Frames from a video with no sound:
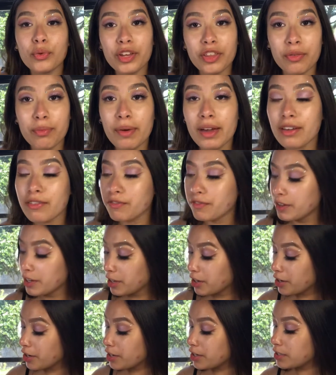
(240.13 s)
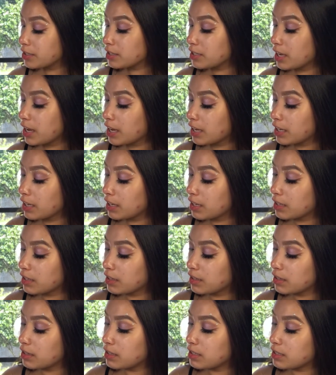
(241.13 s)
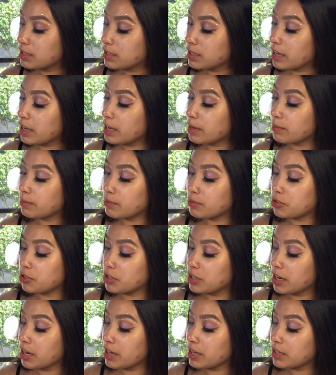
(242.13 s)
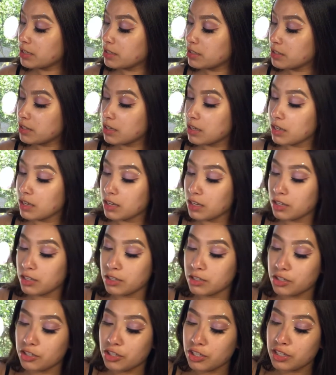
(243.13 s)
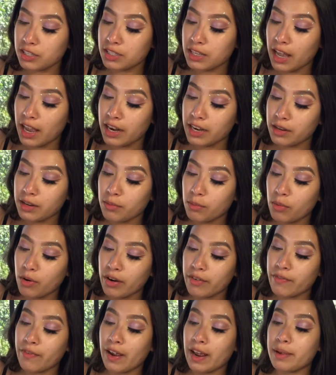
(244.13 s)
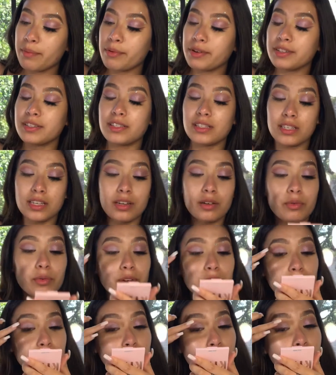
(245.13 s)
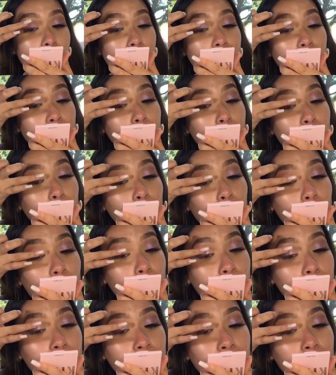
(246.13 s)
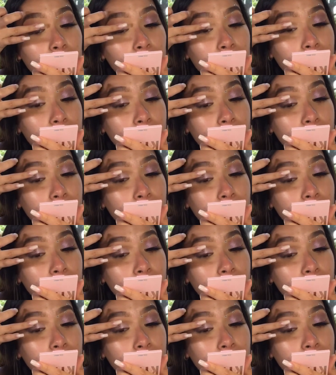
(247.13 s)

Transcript: with my finger taking the same shades, just adding more vibrancy with the warmth of my